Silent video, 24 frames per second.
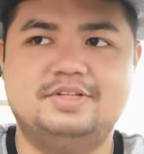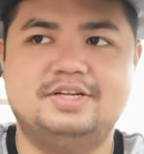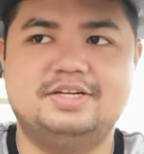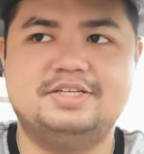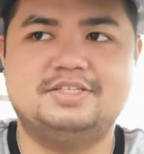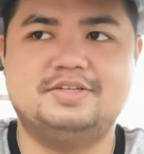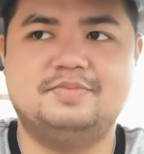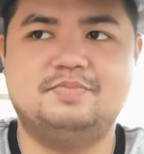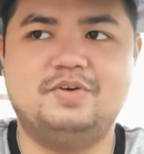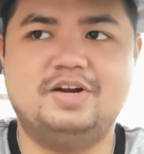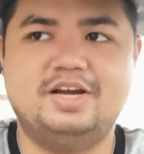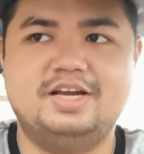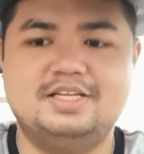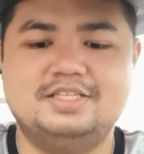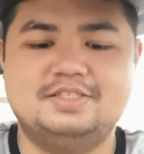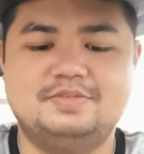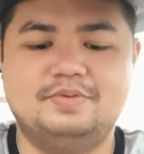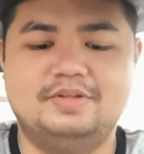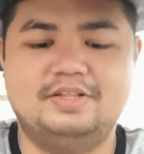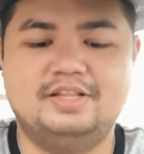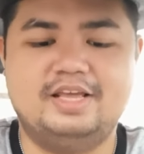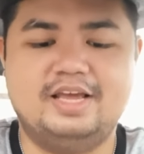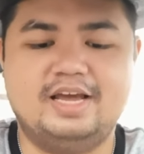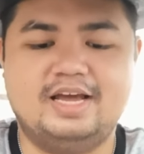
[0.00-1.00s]
to their
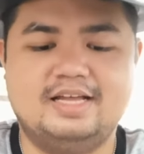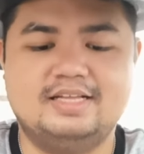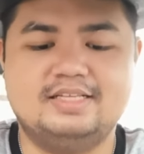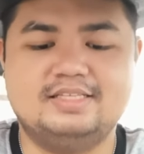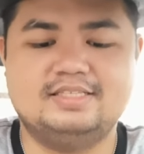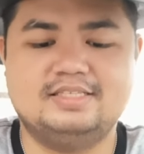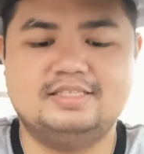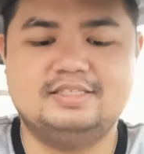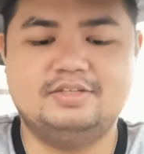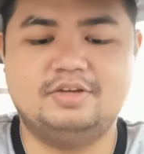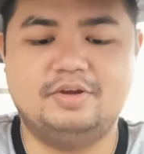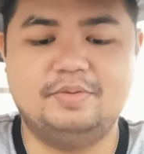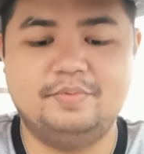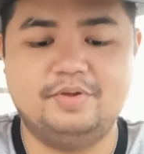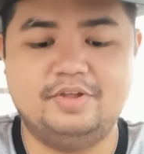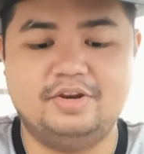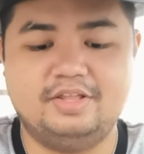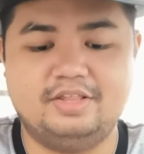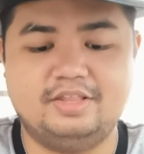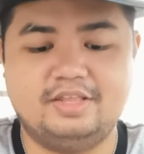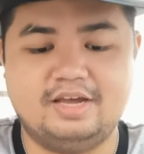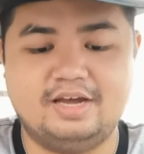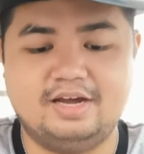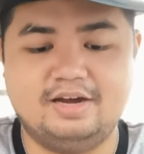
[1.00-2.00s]
surprise, when they asked
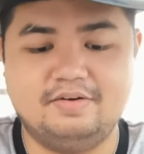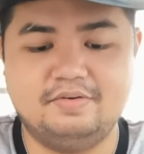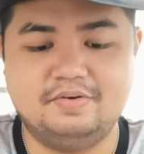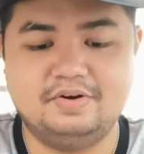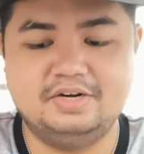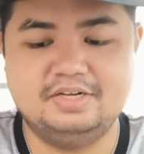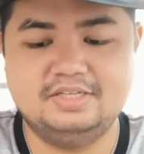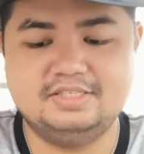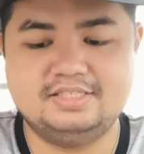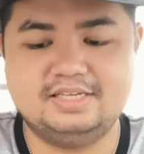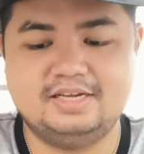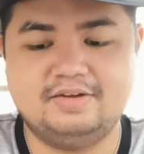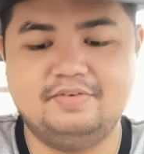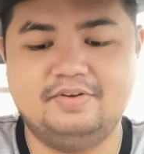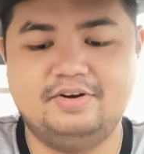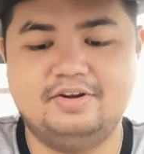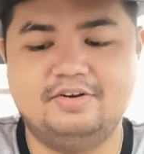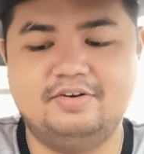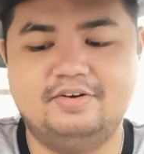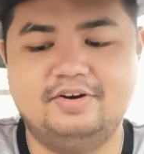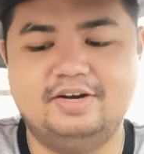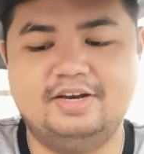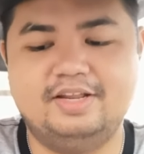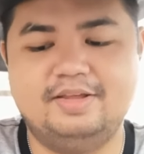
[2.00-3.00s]
community hours, I
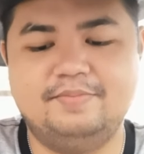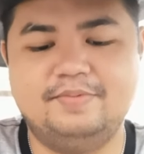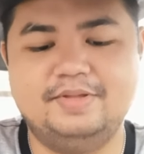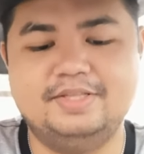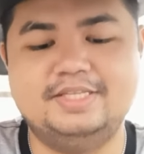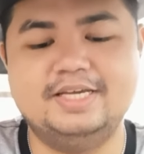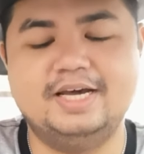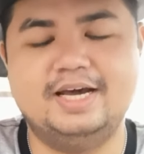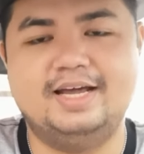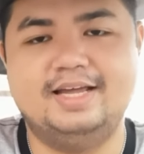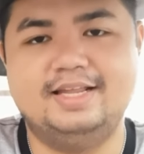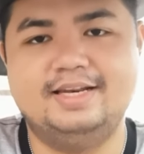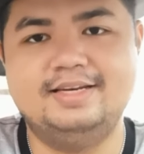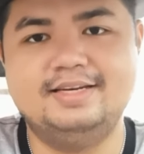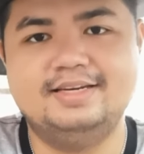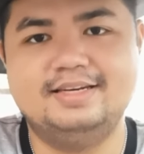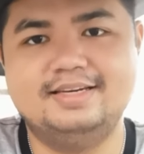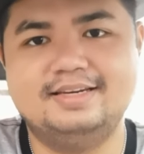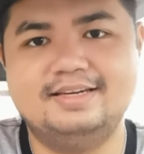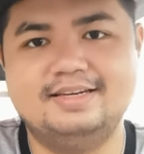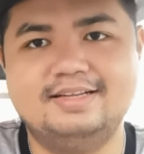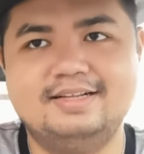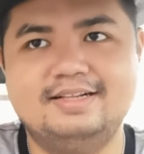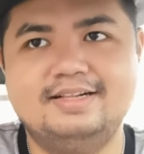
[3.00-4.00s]
would already be done.
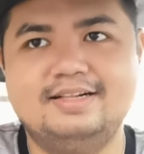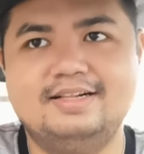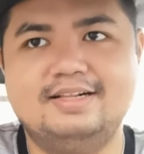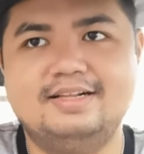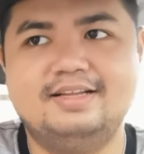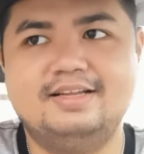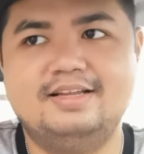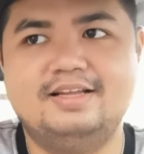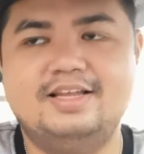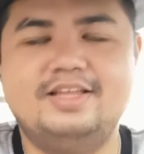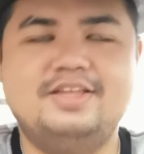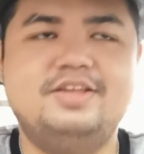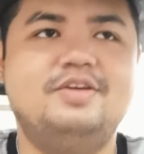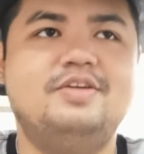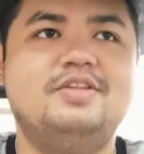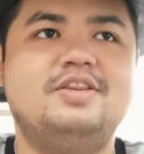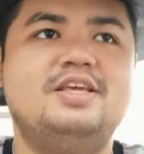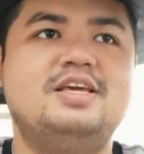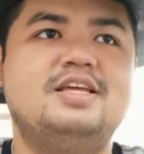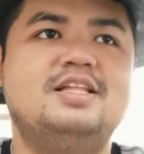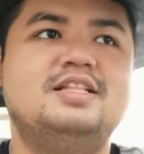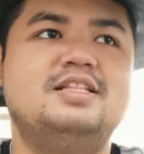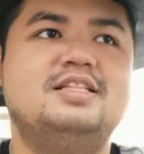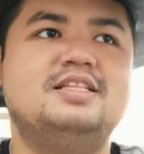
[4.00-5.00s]

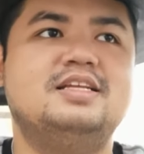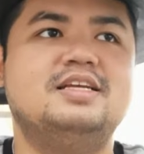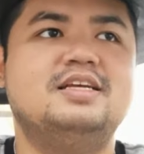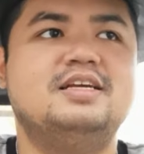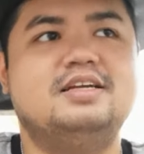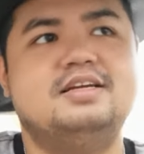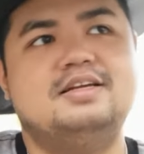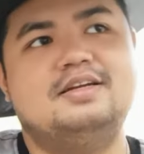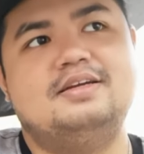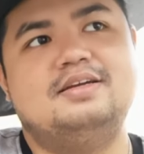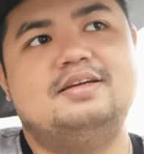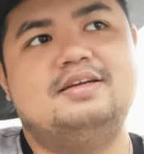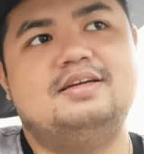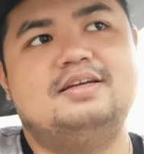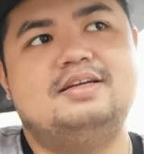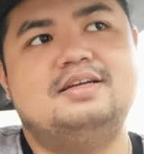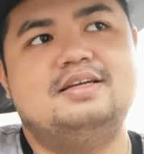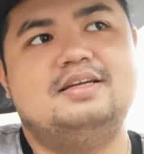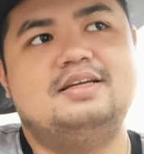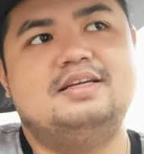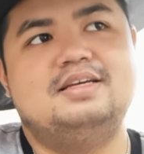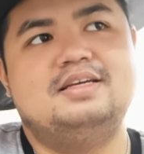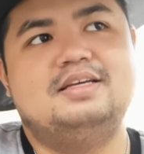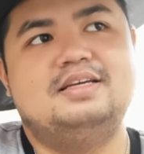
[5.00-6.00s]
You need
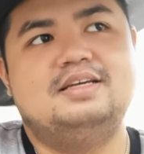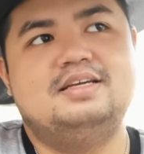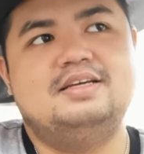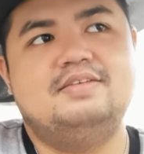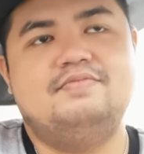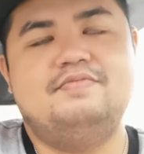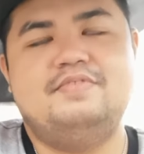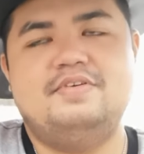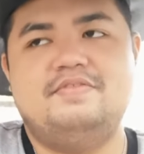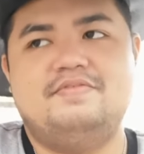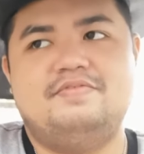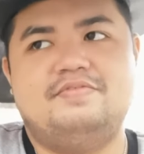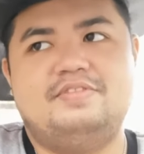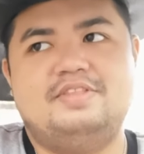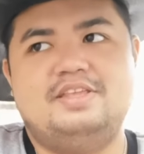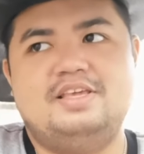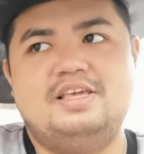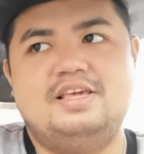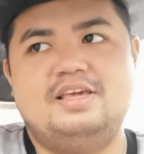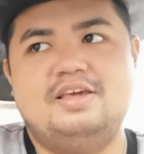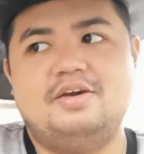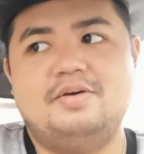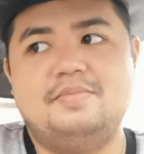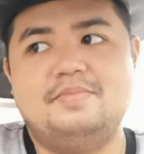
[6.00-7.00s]

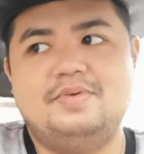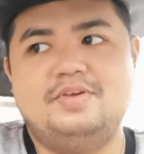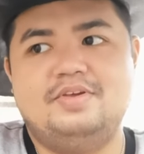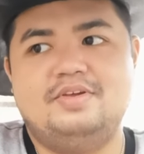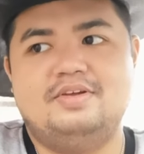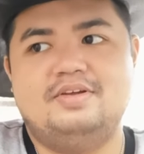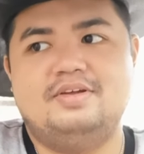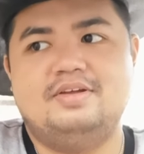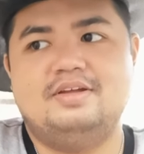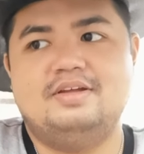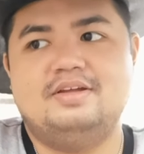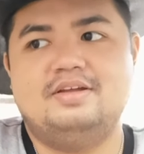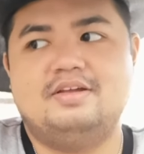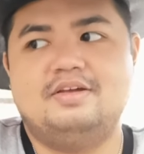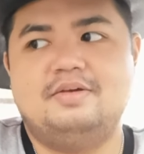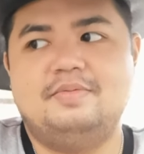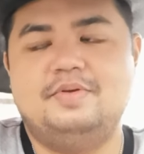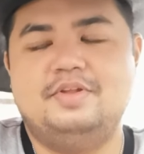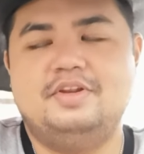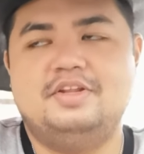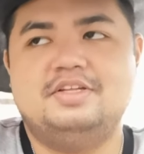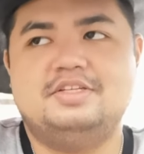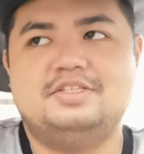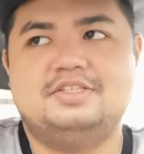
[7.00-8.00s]
50
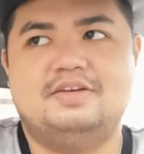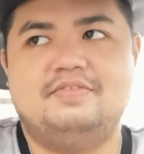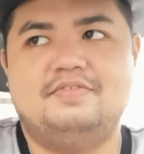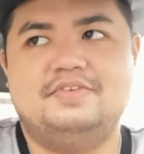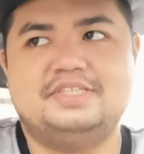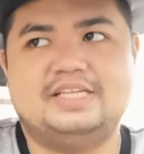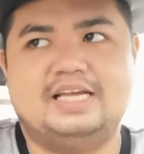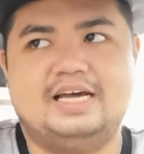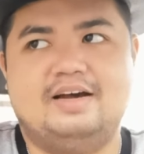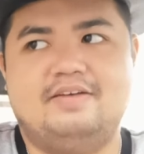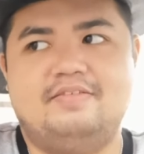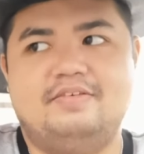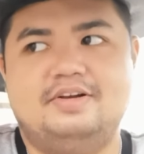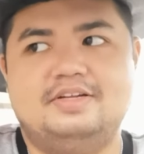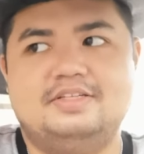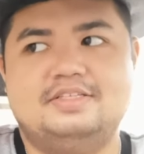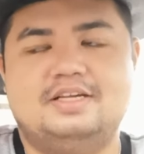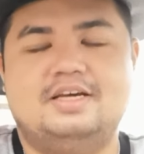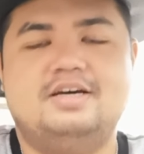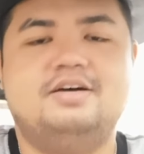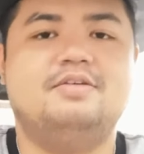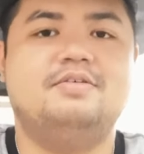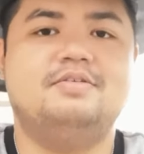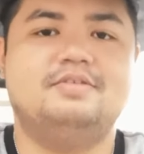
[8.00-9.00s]
community service
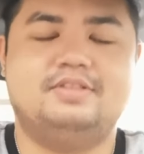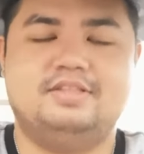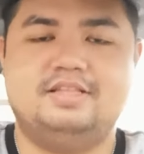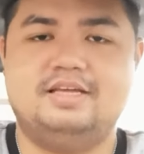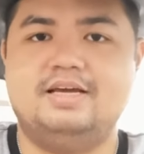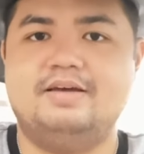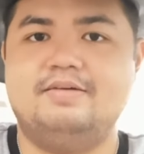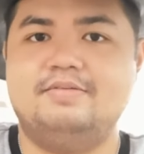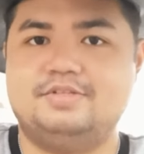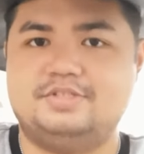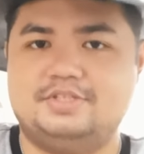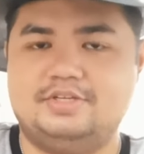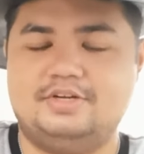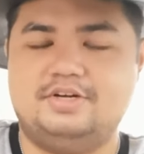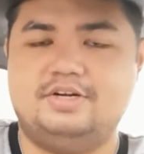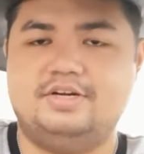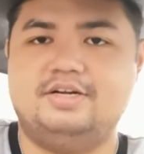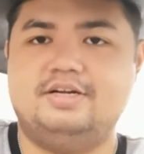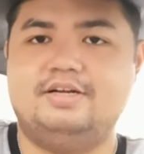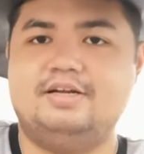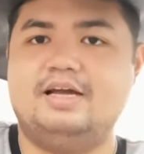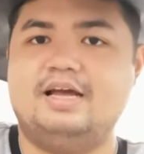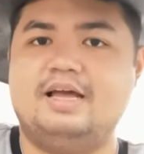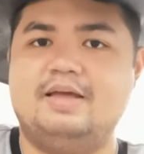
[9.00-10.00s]
hours. Oh,
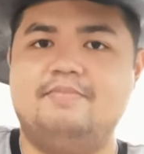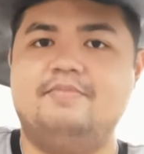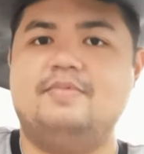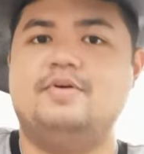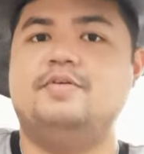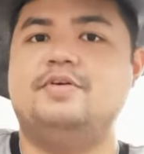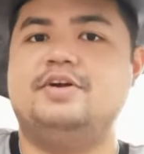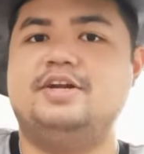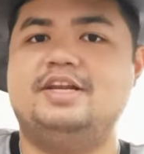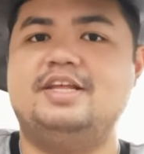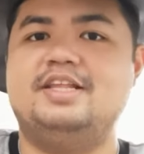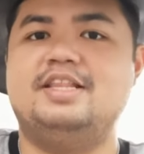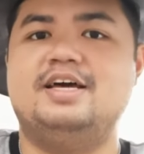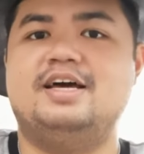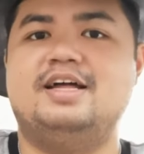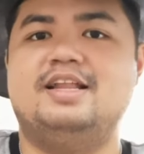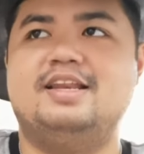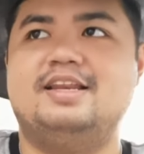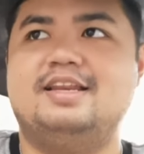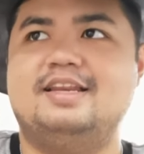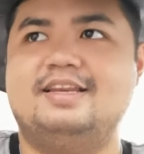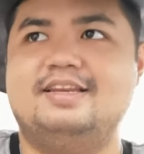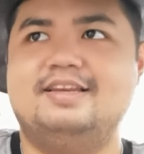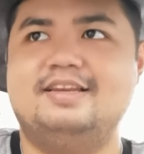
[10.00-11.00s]
sir, I'm already
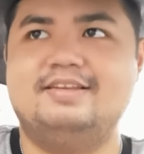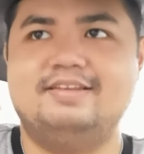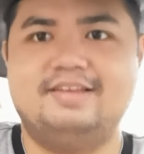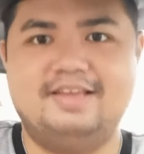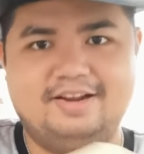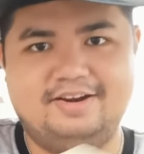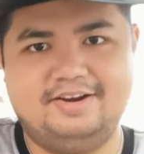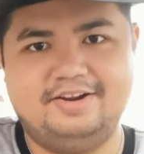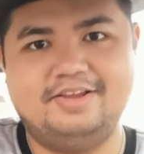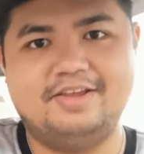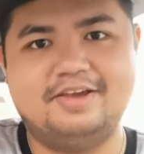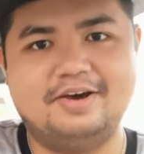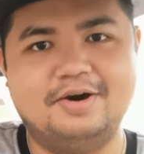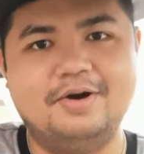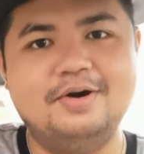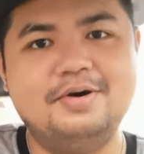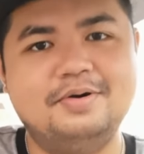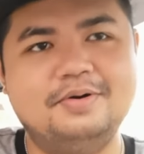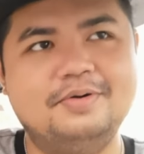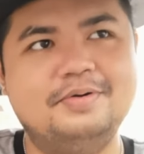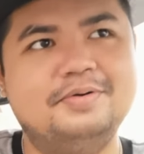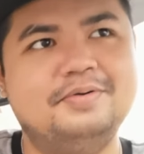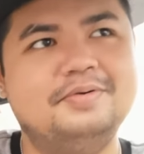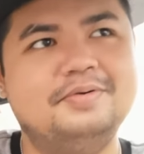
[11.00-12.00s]
done. Here you go.